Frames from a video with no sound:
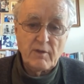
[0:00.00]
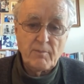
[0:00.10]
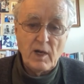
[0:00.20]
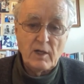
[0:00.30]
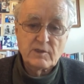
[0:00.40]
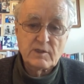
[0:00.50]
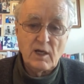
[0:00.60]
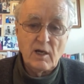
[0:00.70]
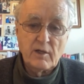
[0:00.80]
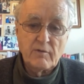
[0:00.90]
the parts
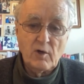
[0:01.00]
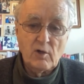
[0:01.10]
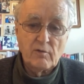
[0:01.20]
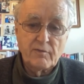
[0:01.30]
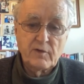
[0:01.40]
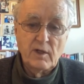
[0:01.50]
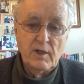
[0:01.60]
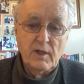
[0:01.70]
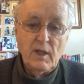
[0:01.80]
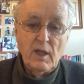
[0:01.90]
are involved.
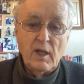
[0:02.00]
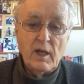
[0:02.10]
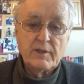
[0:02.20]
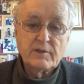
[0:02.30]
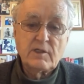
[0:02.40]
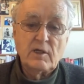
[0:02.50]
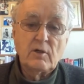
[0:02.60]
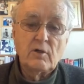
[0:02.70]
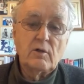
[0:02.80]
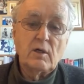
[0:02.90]
And
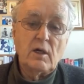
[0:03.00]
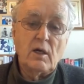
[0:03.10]
so